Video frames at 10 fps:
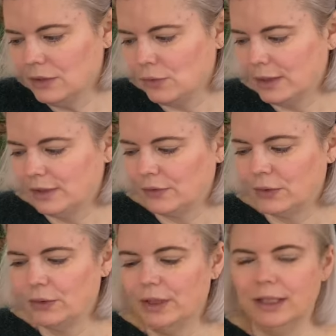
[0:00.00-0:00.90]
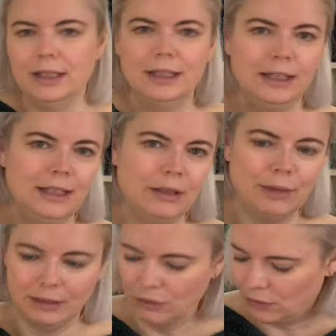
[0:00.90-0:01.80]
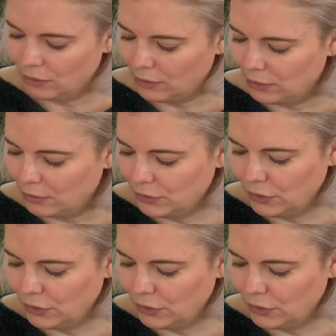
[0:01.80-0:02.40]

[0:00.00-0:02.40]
transferred the red coral